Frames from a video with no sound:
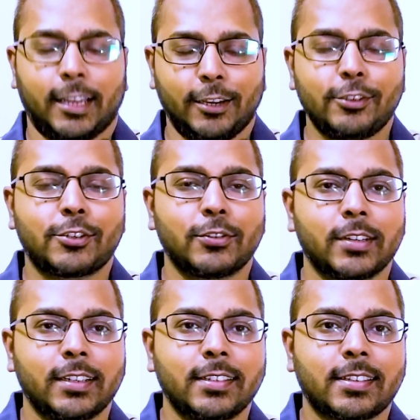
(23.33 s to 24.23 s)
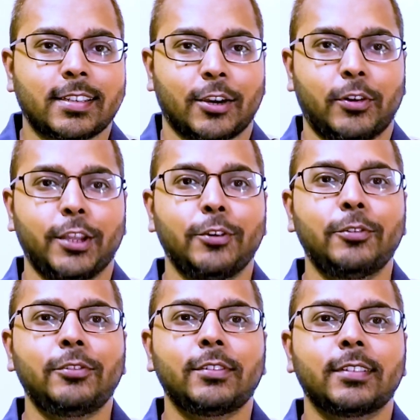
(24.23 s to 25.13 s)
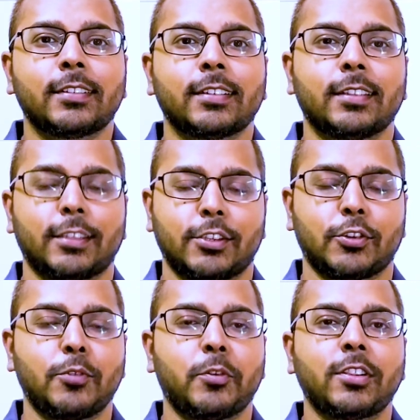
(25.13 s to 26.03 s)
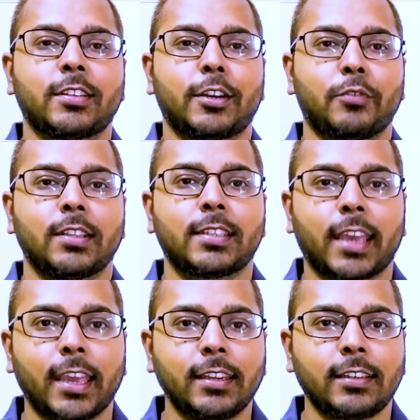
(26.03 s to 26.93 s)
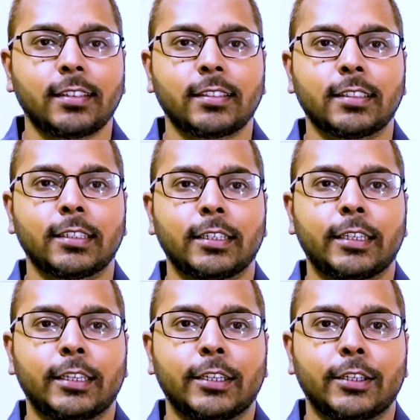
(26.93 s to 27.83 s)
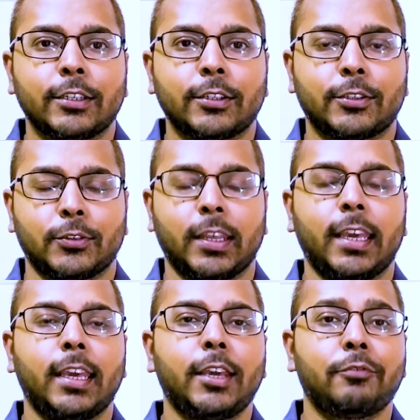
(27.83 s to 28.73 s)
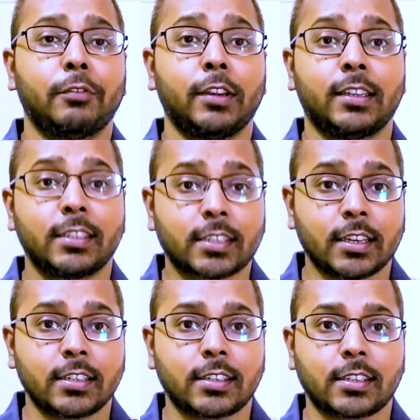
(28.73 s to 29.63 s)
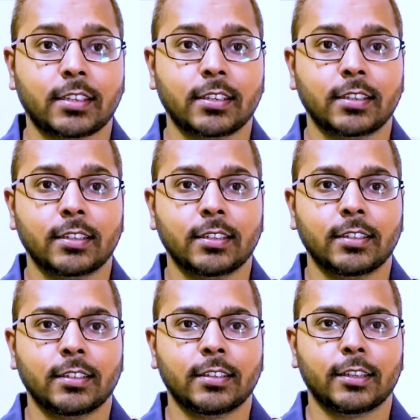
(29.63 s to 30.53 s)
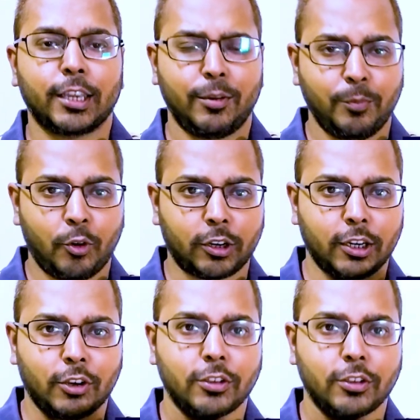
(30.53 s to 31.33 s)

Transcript: Hello students, how are you? This is Unupal sir once again. Today we will discuss important